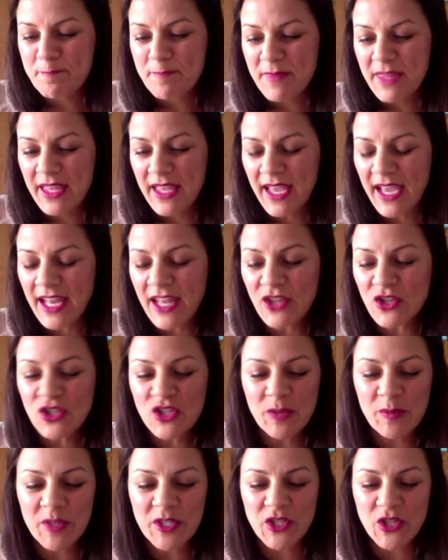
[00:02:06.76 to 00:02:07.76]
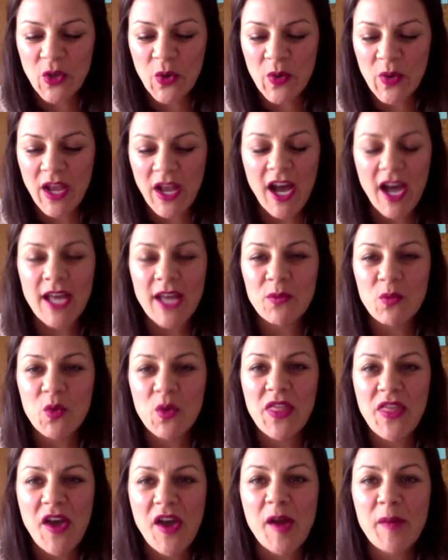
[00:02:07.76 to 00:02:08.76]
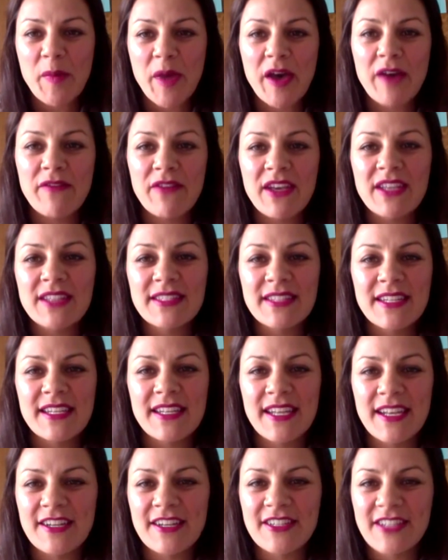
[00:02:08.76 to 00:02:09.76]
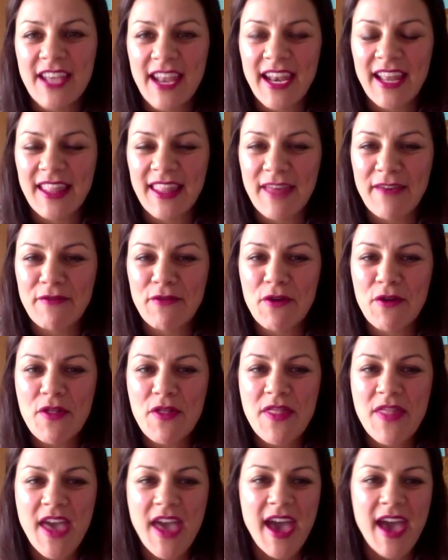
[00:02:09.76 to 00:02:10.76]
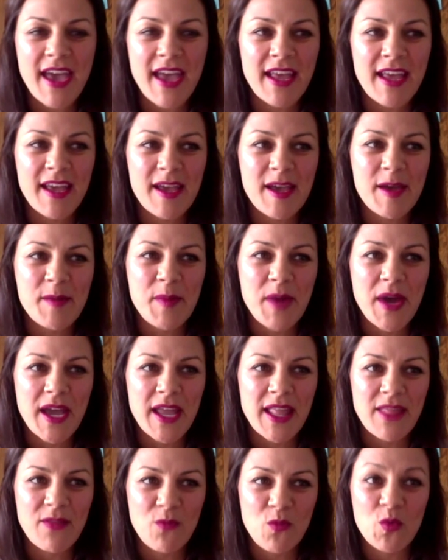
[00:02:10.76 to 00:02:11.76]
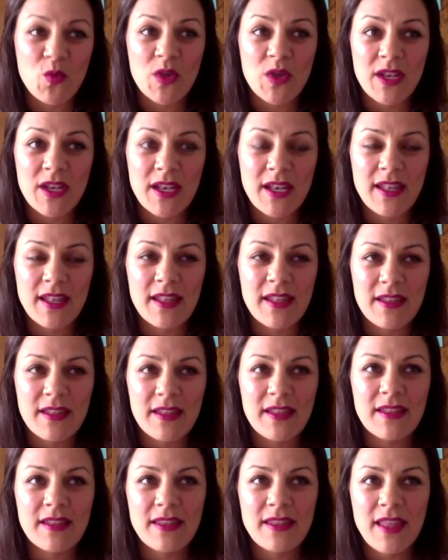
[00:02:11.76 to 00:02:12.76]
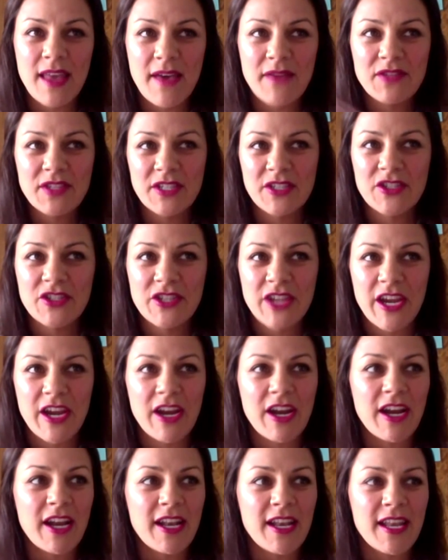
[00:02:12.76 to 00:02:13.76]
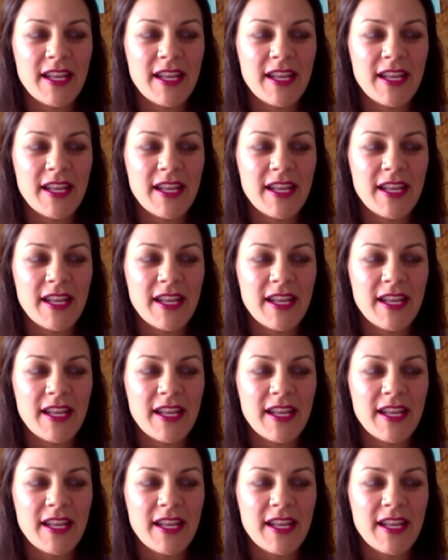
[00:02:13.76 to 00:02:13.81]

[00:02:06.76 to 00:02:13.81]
And there's so much going on with our pelvis on an energetic level that I would love to share and